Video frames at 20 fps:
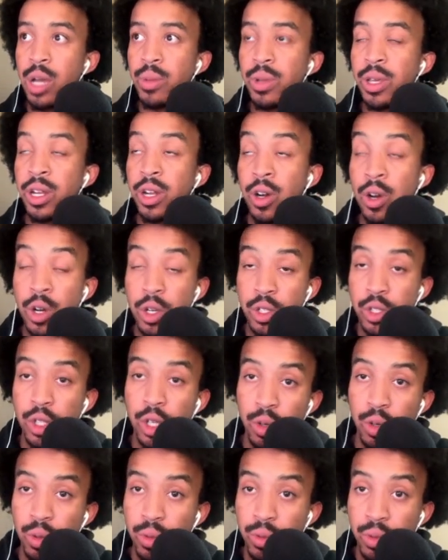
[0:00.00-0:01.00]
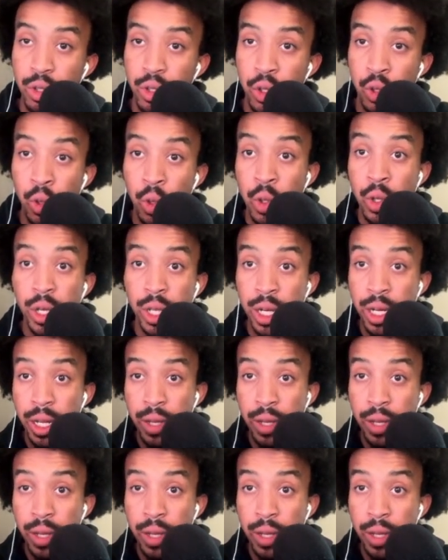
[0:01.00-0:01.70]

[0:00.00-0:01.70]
and also join